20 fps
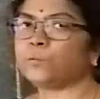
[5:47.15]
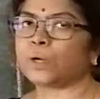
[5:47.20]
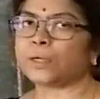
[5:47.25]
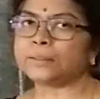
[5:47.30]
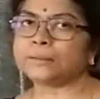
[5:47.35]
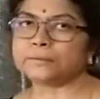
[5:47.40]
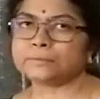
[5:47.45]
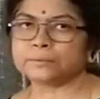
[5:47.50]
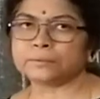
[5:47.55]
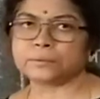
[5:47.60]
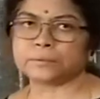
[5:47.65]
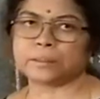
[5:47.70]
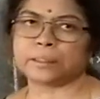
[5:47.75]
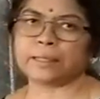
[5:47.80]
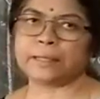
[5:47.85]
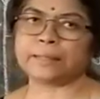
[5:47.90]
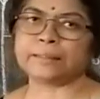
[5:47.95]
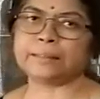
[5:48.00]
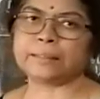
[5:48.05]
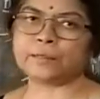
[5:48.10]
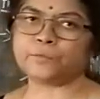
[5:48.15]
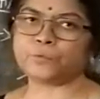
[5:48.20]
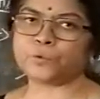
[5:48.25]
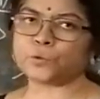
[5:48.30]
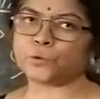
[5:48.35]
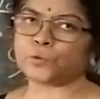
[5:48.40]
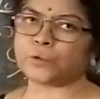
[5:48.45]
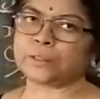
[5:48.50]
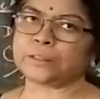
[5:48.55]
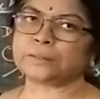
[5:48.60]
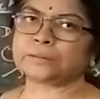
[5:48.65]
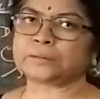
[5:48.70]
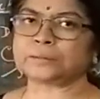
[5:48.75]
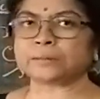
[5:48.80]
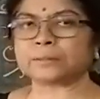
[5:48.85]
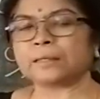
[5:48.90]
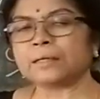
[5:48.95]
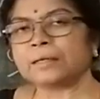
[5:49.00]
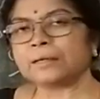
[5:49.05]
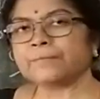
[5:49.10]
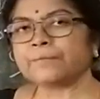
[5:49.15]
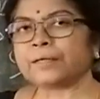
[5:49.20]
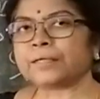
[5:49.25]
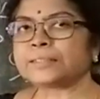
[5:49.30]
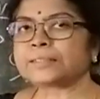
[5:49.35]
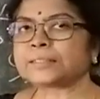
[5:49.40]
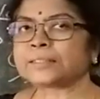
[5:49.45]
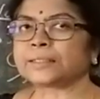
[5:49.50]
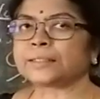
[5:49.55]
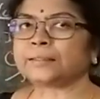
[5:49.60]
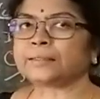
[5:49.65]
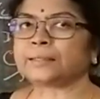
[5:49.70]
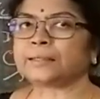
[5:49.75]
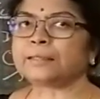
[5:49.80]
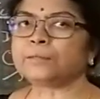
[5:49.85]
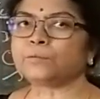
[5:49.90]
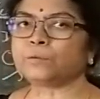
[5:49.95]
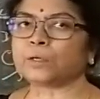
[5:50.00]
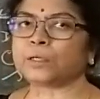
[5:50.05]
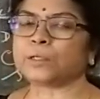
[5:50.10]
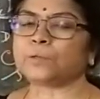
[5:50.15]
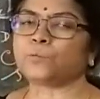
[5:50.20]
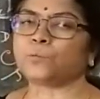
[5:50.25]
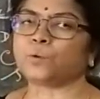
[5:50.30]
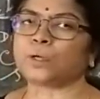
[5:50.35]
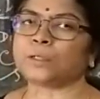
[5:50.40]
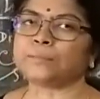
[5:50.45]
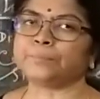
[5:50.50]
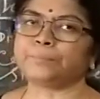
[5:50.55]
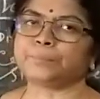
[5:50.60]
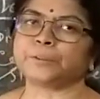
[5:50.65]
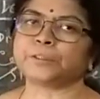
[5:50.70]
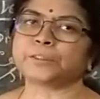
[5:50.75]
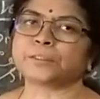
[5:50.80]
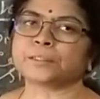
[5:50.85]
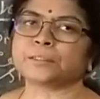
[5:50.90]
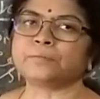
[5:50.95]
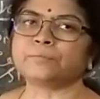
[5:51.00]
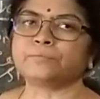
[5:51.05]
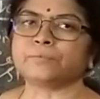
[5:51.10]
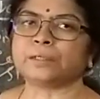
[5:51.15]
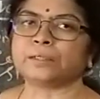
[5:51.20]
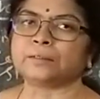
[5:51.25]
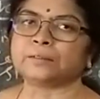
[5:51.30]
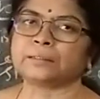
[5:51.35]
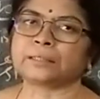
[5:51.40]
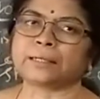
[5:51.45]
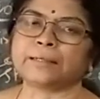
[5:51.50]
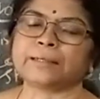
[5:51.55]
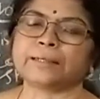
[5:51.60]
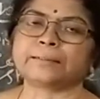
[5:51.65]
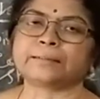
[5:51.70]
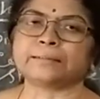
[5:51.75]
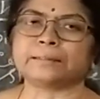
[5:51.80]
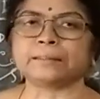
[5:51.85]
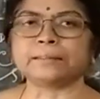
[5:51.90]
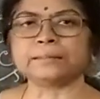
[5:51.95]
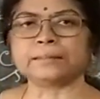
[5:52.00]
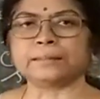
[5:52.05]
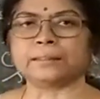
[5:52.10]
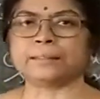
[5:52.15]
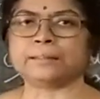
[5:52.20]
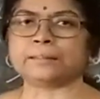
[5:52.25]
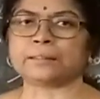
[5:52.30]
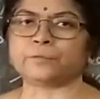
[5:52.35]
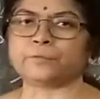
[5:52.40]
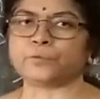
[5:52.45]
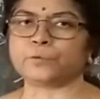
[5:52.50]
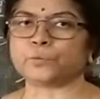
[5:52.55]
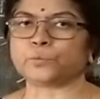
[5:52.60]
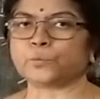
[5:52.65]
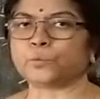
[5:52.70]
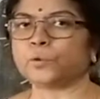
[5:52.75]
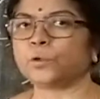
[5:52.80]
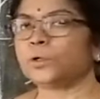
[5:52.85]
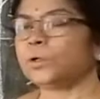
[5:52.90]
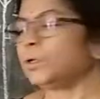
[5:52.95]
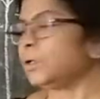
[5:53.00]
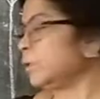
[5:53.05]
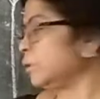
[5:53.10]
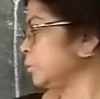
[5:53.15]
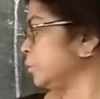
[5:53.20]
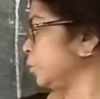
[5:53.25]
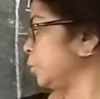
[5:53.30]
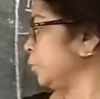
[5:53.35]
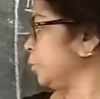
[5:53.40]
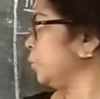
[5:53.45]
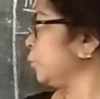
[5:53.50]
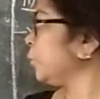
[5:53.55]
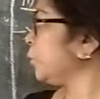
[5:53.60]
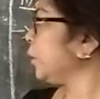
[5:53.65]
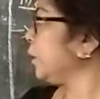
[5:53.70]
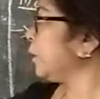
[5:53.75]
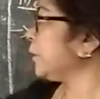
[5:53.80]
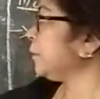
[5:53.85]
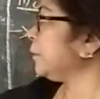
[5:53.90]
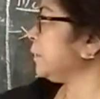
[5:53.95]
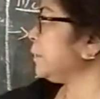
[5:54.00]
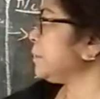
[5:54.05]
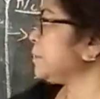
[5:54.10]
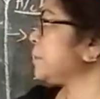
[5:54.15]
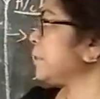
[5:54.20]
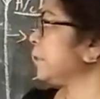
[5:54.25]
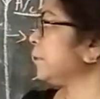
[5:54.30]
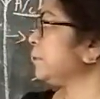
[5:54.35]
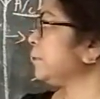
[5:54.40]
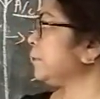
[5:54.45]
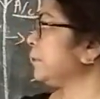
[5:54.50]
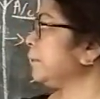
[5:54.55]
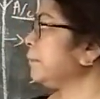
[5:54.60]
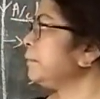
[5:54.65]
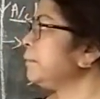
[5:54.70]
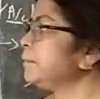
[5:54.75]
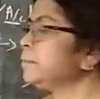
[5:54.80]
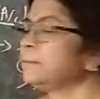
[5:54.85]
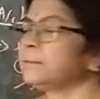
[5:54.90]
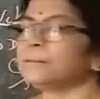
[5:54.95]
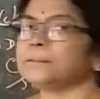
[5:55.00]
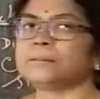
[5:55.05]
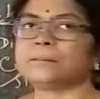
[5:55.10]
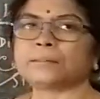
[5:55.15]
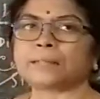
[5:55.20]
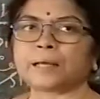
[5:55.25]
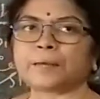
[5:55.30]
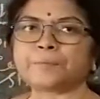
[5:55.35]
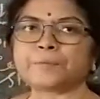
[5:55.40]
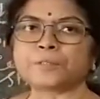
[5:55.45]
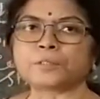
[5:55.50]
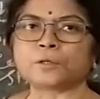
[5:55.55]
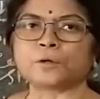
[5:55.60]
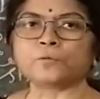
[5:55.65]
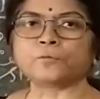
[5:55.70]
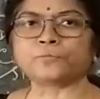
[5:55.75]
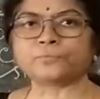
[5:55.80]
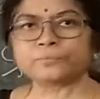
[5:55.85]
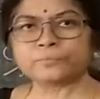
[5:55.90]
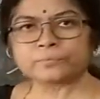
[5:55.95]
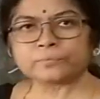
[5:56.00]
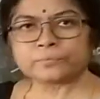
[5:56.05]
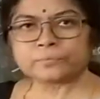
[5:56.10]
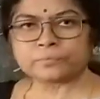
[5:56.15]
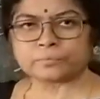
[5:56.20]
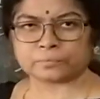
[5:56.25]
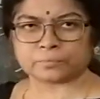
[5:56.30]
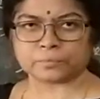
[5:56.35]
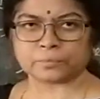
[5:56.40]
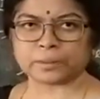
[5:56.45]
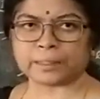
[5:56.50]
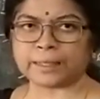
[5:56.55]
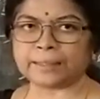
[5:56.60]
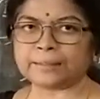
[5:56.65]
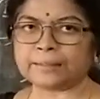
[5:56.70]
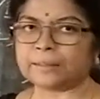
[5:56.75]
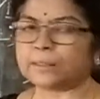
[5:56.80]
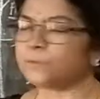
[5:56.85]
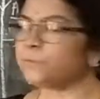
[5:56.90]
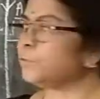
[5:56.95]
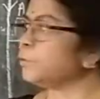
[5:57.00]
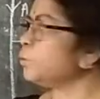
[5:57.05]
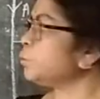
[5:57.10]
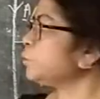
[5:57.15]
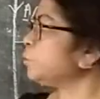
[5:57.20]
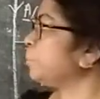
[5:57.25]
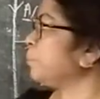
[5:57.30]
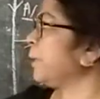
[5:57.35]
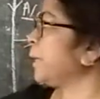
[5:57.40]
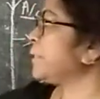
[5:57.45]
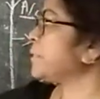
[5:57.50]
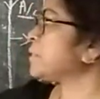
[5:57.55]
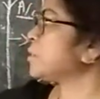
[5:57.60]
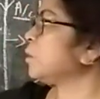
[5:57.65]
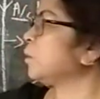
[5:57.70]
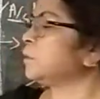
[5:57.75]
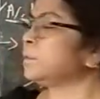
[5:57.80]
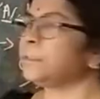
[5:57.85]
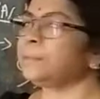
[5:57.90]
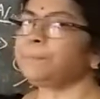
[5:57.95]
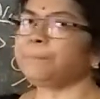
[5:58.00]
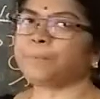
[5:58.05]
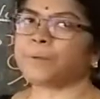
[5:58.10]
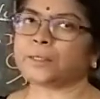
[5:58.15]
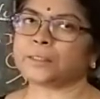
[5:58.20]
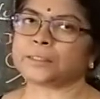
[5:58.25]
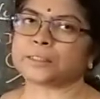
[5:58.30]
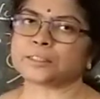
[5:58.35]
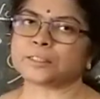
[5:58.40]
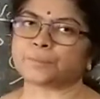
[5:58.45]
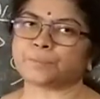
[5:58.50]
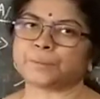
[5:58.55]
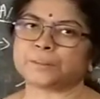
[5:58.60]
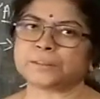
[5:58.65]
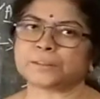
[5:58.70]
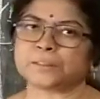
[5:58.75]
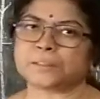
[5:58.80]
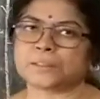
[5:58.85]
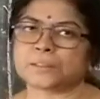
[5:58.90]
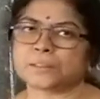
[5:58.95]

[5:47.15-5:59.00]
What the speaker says: one interviewer is, very strictly only one person will conduct the interview. So these are the types of interviews based on the participants.